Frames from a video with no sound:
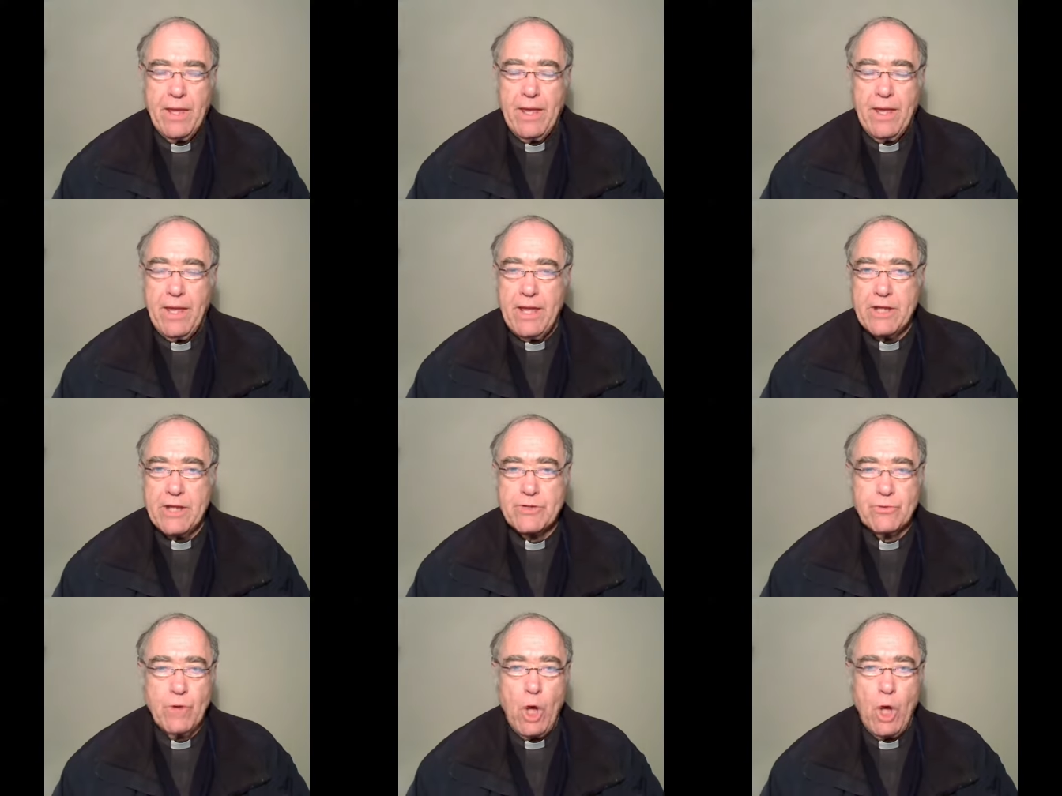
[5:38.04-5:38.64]

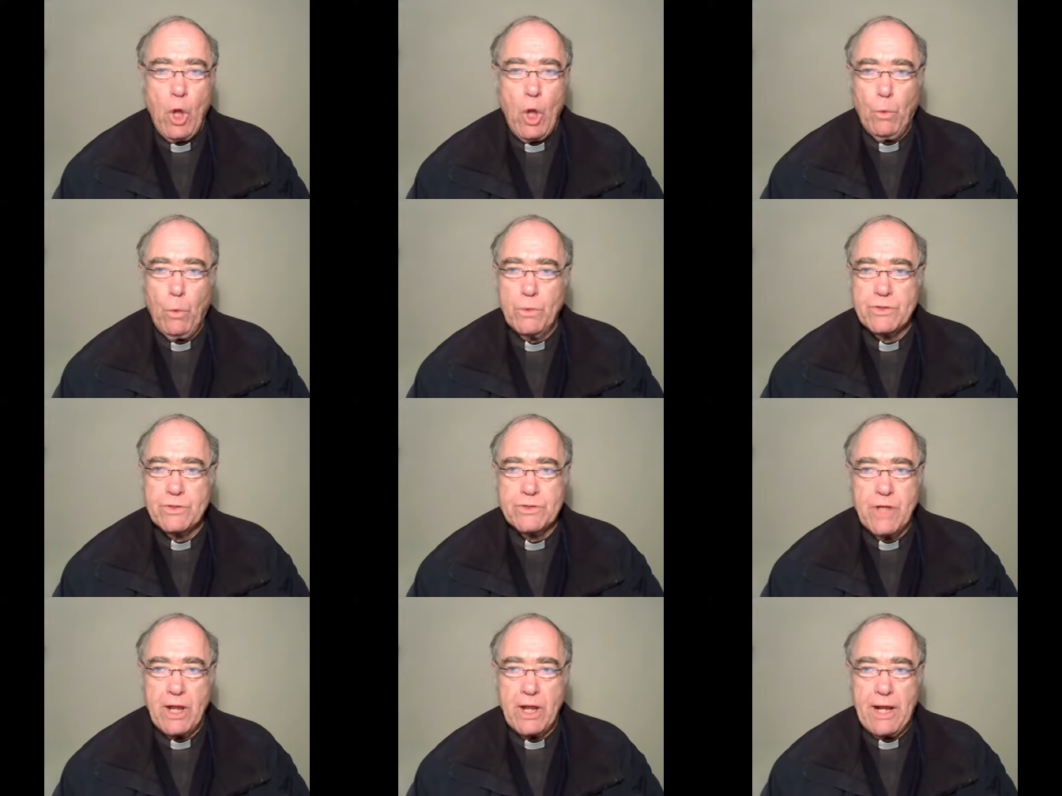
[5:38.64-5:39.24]
His role was
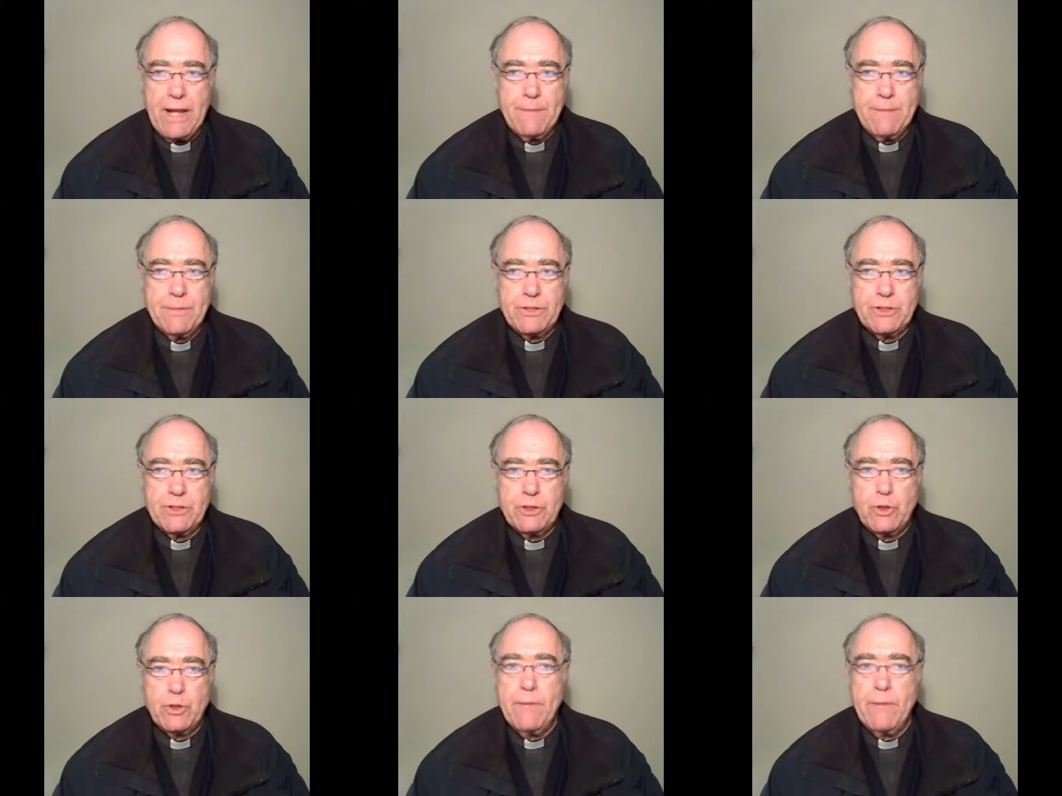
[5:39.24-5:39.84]
not
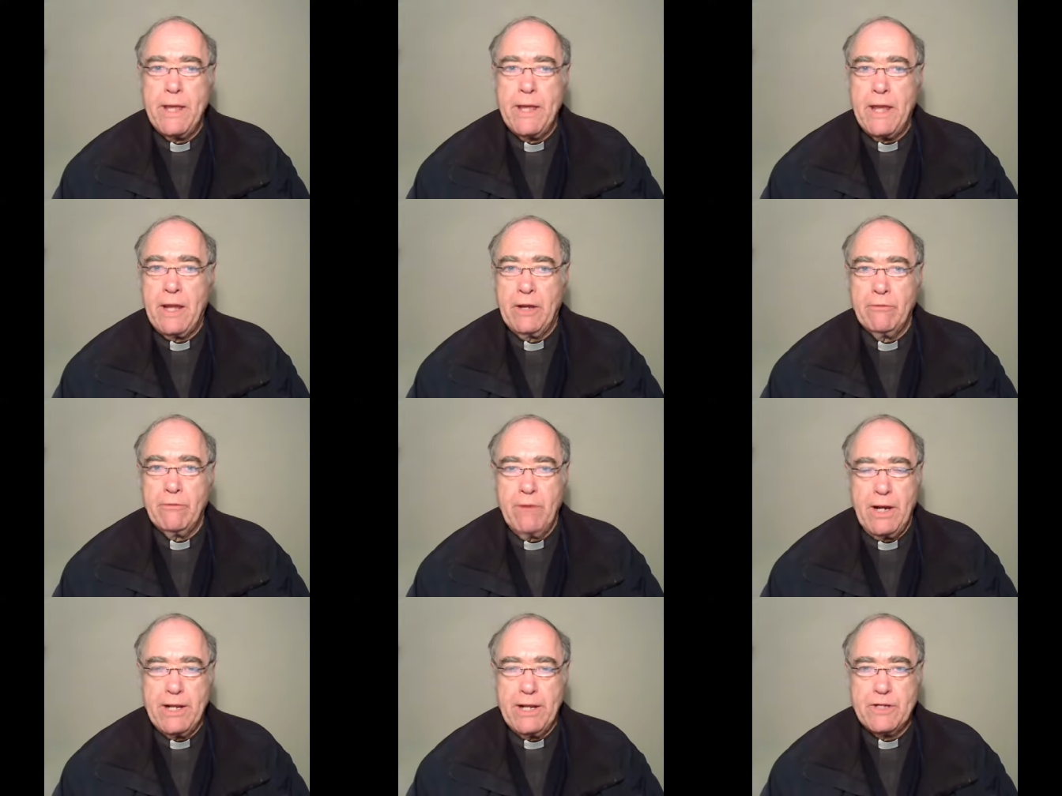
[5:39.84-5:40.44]
limited to being a
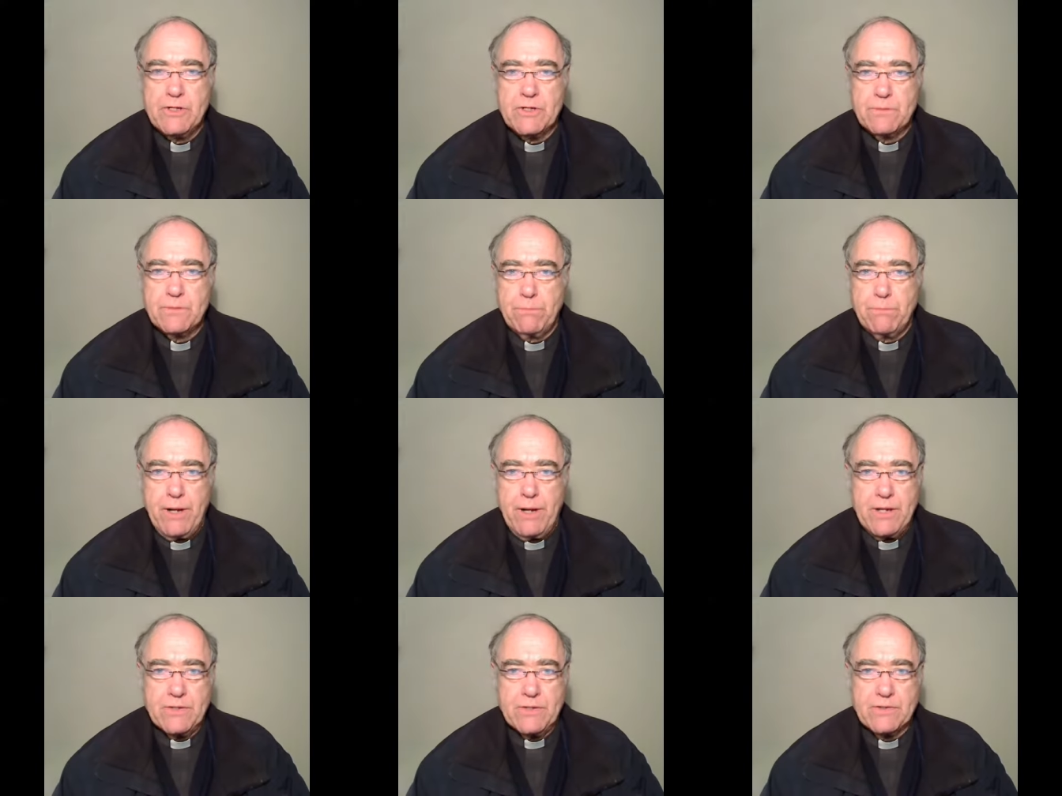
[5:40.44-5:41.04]
religious
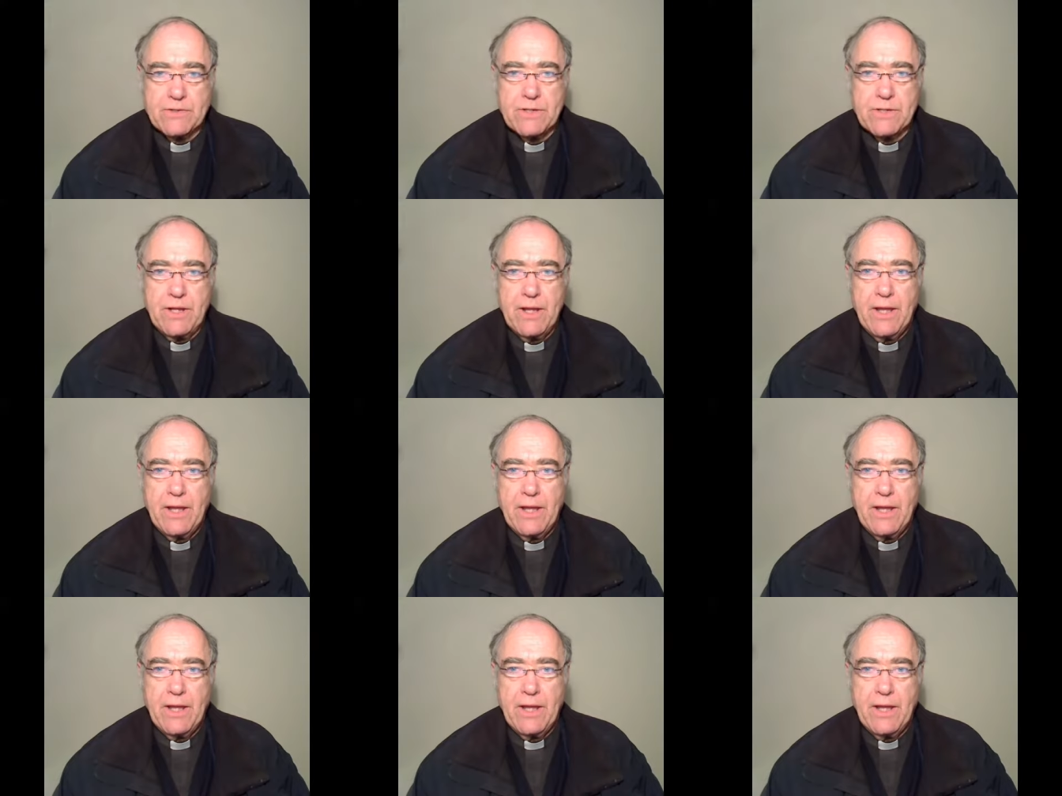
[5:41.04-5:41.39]
priest.